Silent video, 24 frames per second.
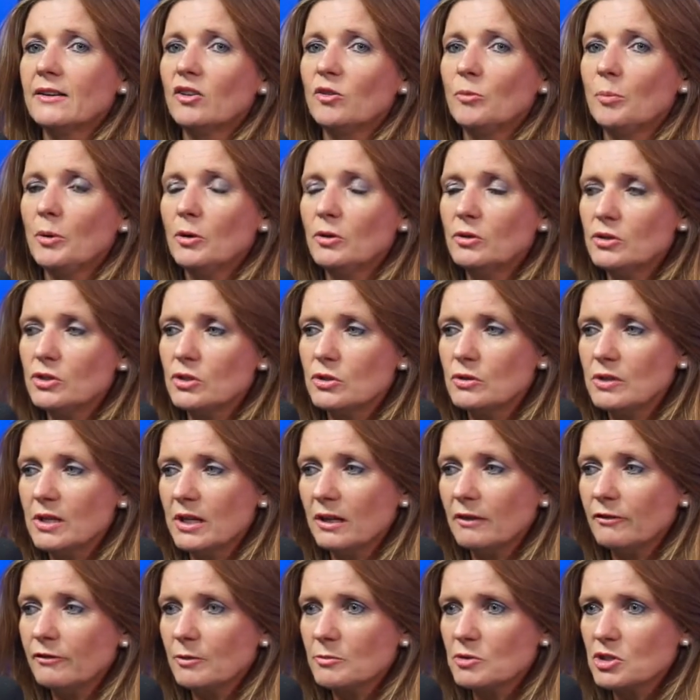And I spoke to
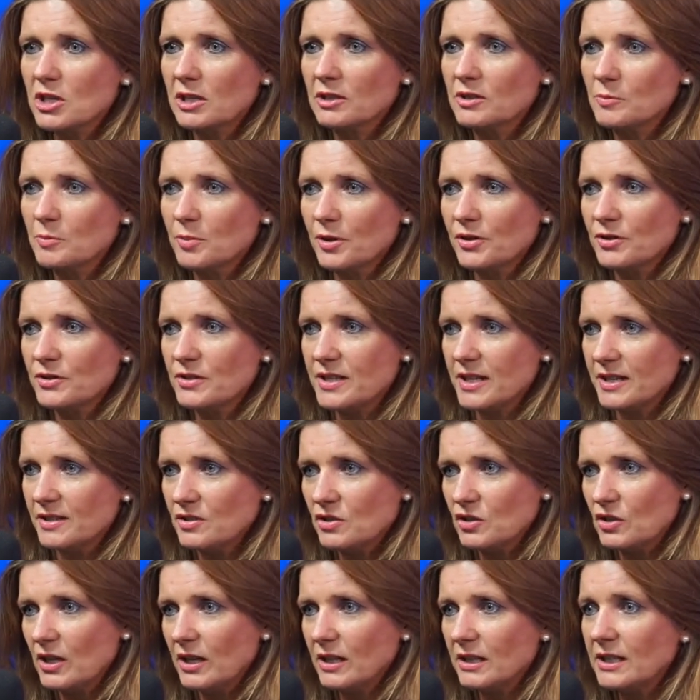Nick from Shelton Brothers
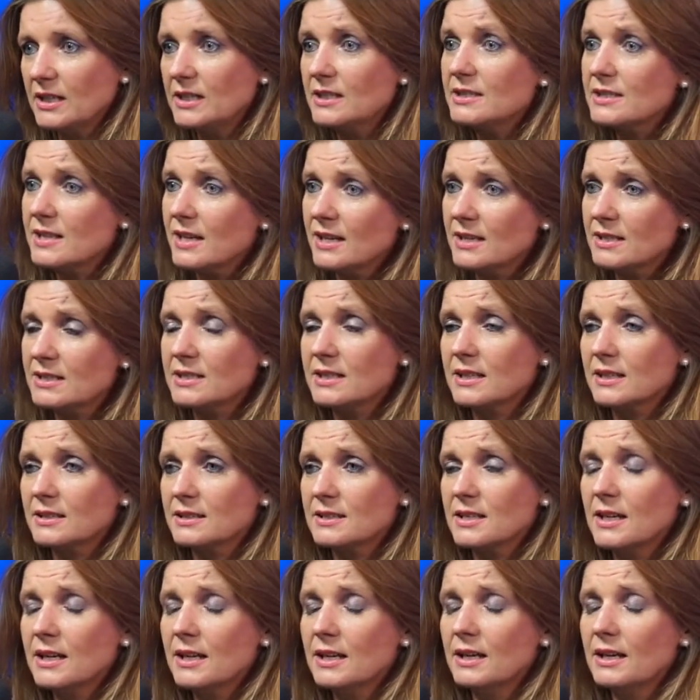yesterday, and he said
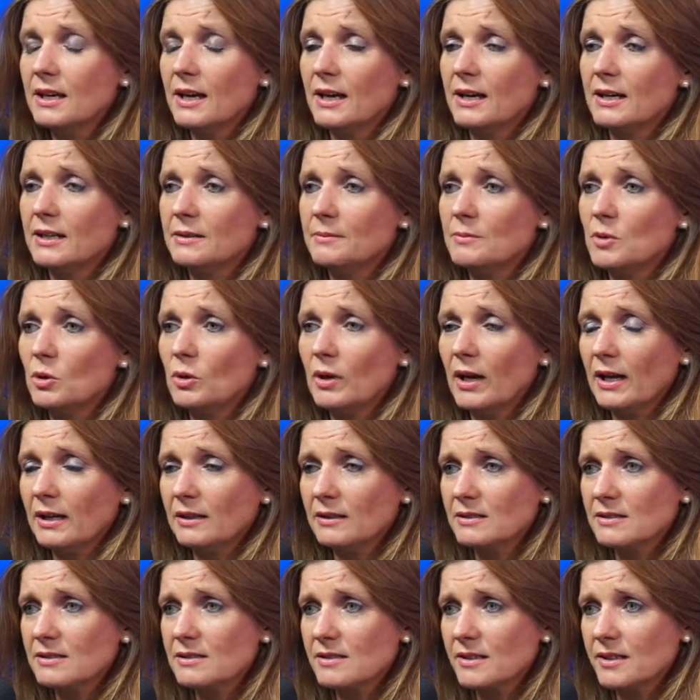that
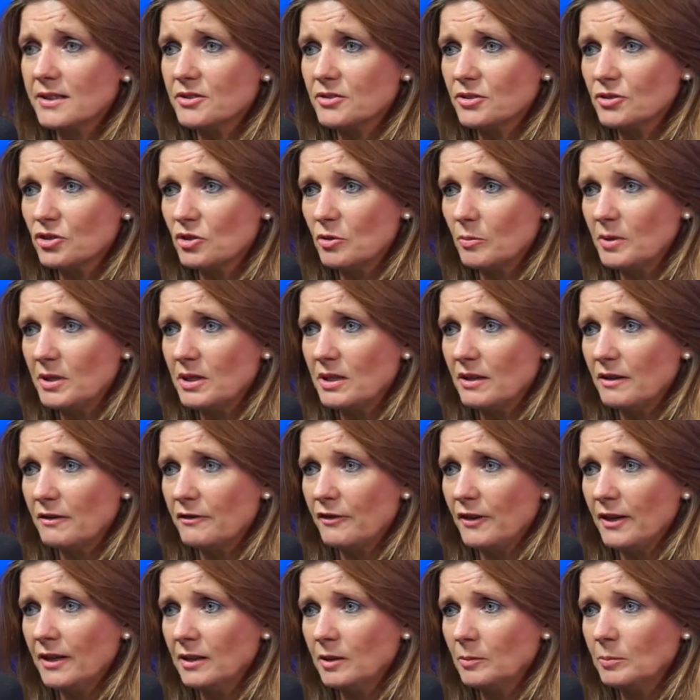O'Callaghan cider should be
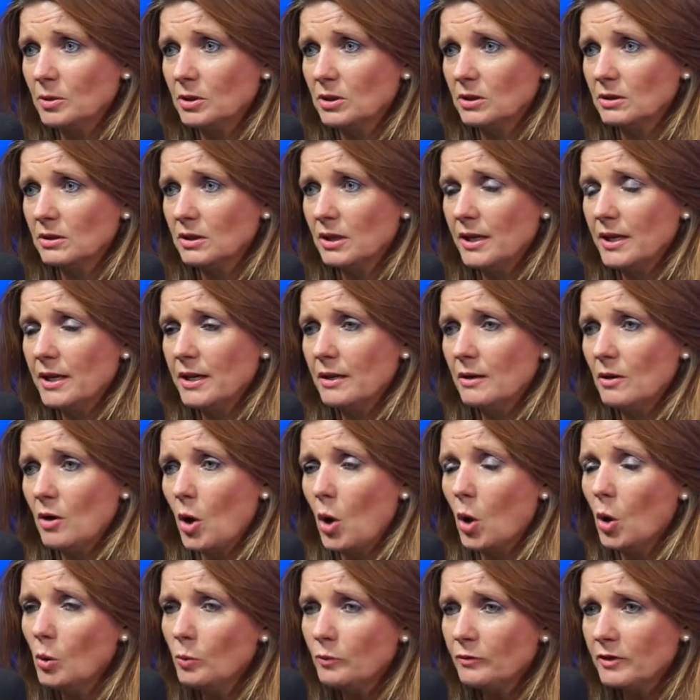available
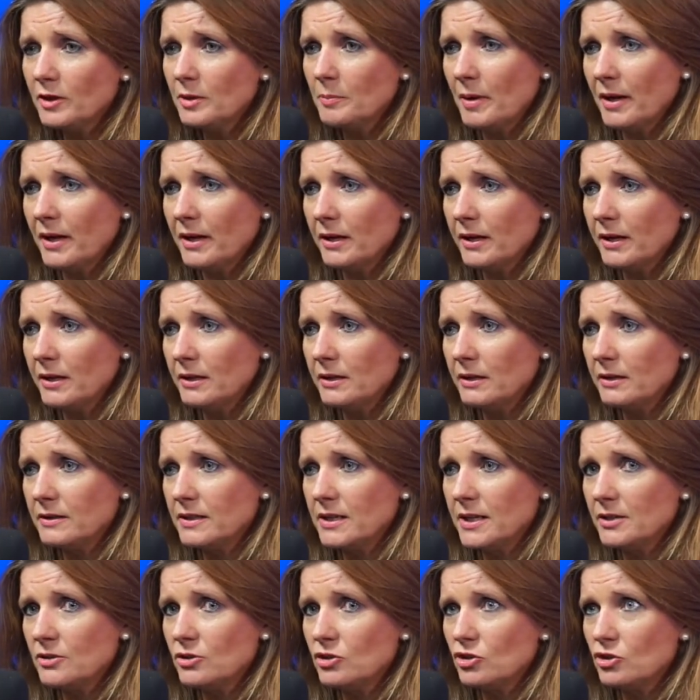hopefully
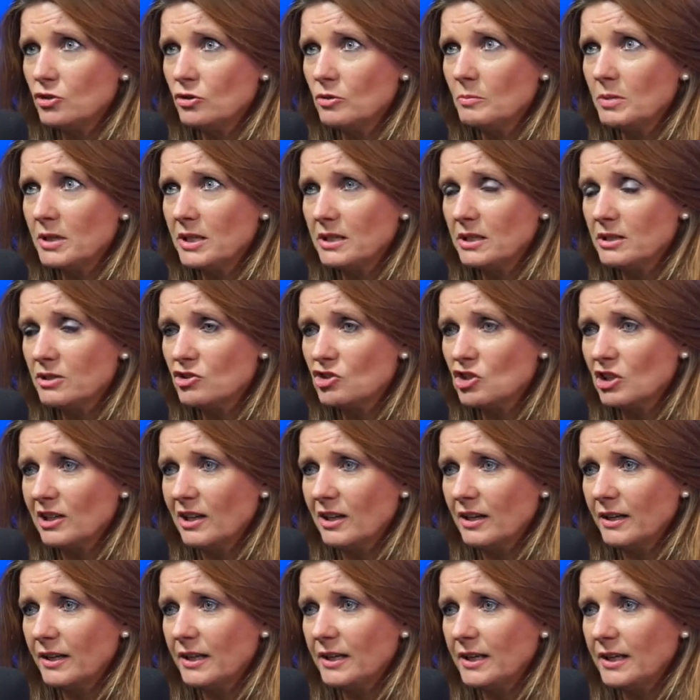by the end of June, beginning of
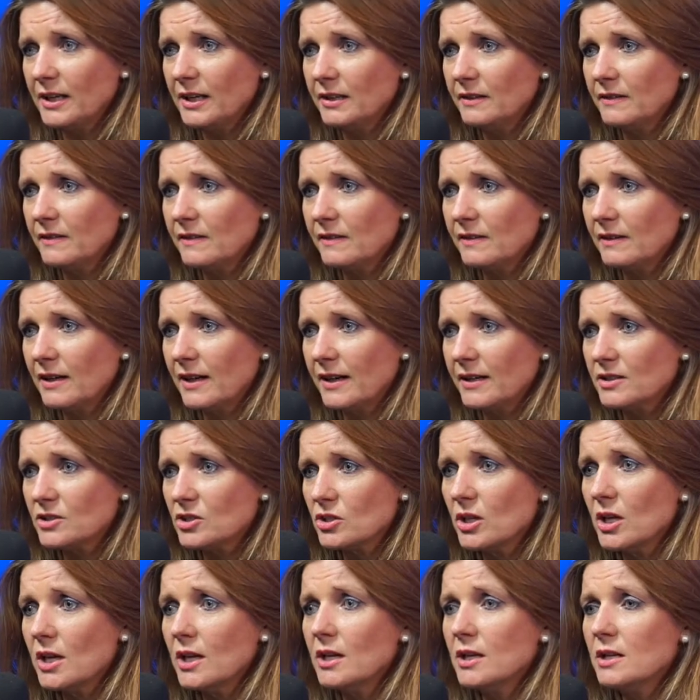July in
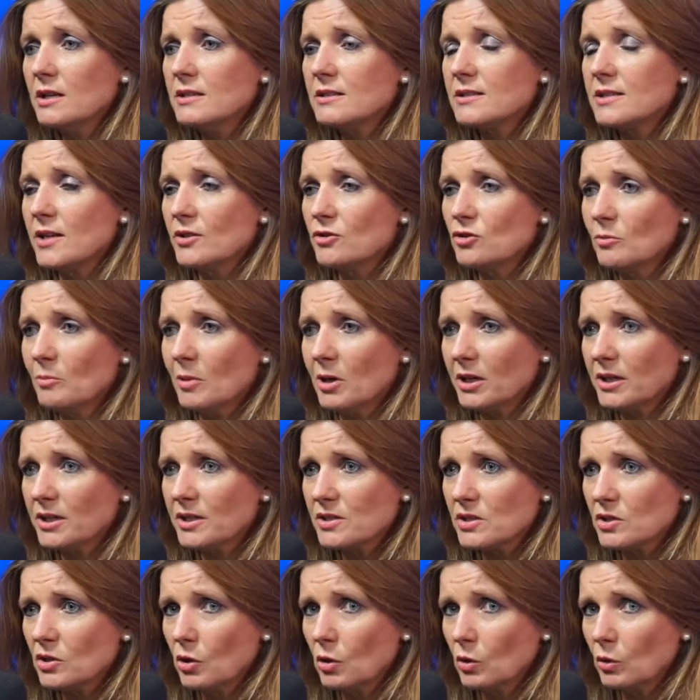select central
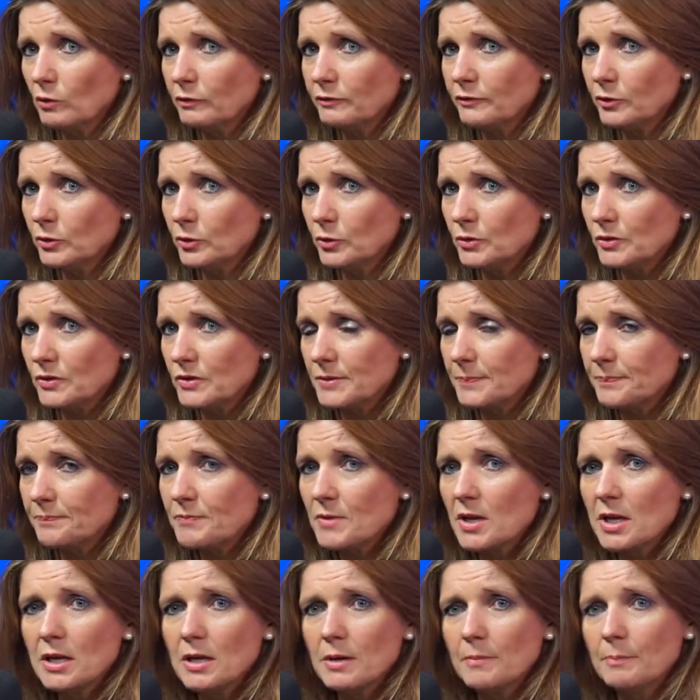markets and Whole Foods.
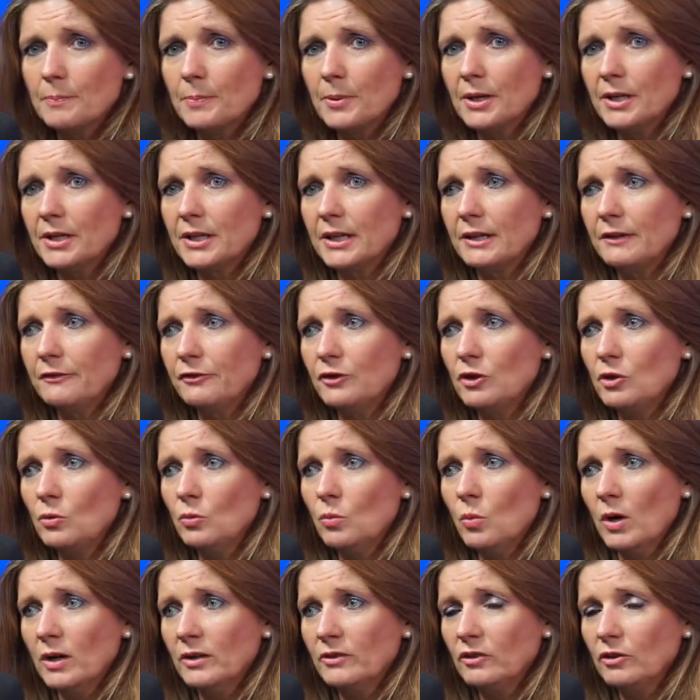But if
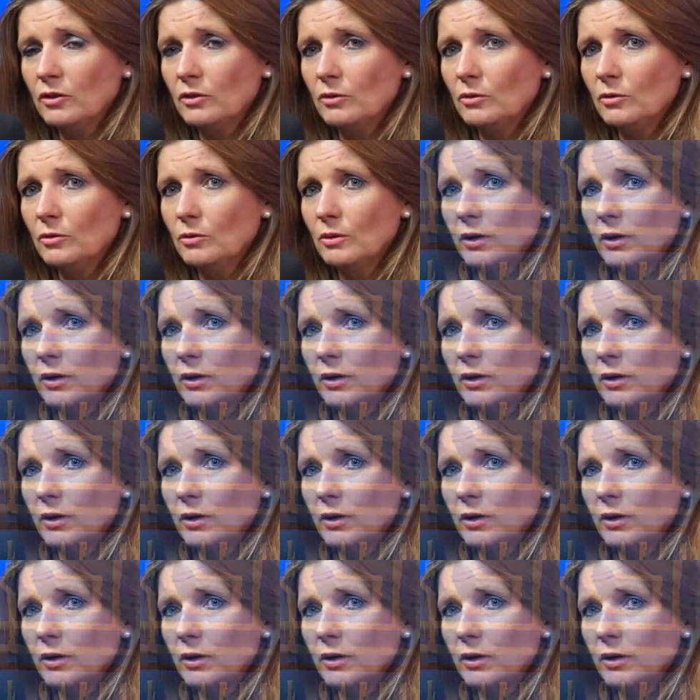you want